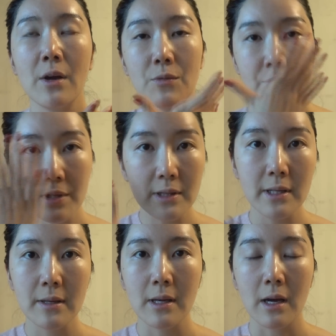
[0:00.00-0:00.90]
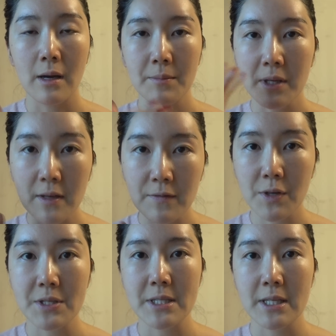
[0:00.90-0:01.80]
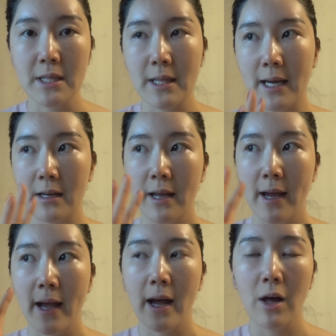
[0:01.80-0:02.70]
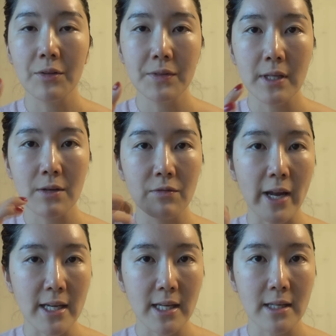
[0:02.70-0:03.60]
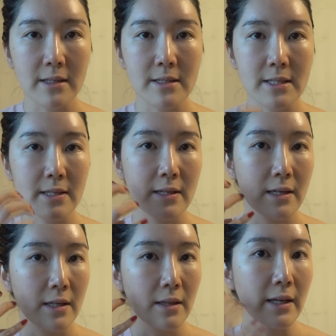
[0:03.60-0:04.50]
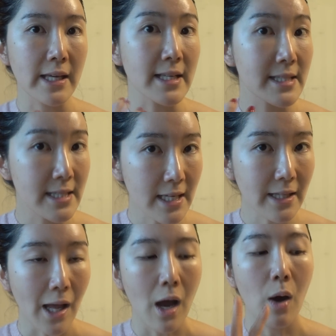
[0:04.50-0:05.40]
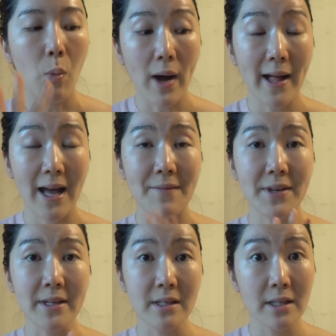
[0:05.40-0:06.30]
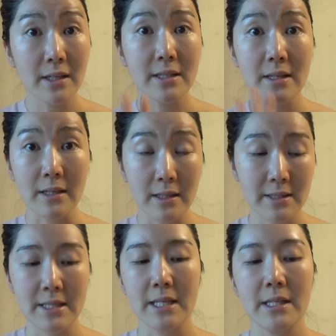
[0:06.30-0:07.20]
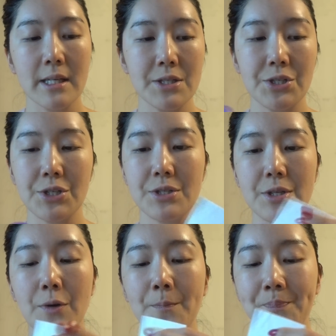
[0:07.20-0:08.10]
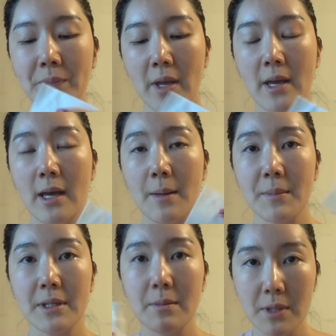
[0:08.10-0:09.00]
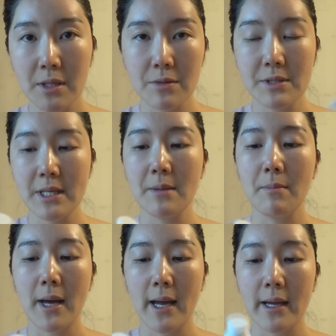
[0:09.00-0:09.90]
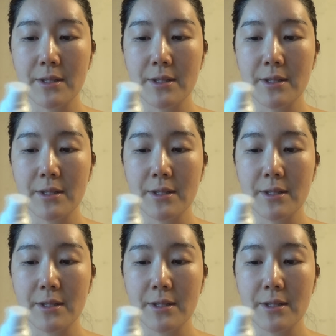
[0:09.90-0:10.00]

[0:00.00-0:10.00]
really give your skin that healthy, radiant looking skin while having good skin texture. So I'm gonna be using my